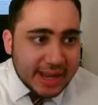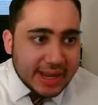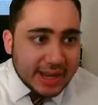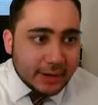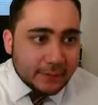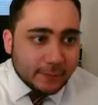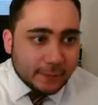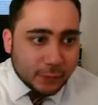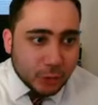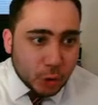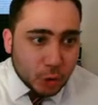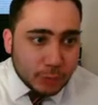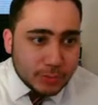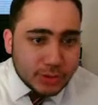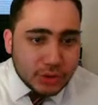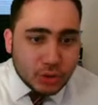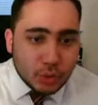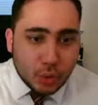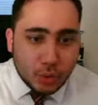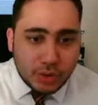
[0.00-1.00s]
a
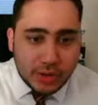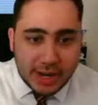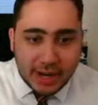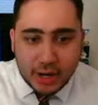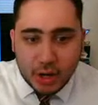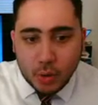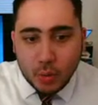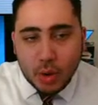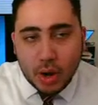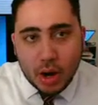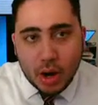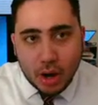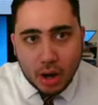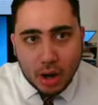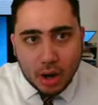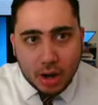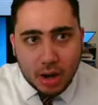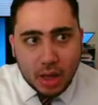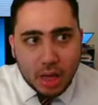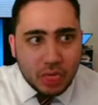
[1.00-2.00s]
confirmed tornado
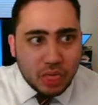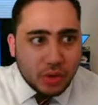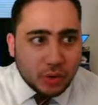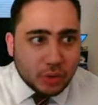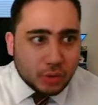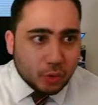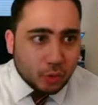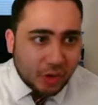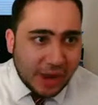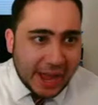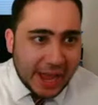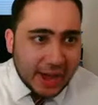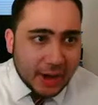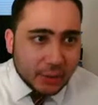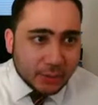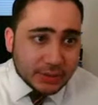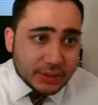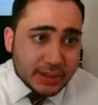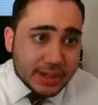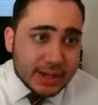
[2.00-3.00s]
on the
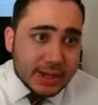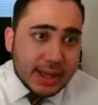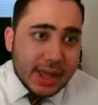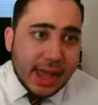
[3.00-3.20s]
ground.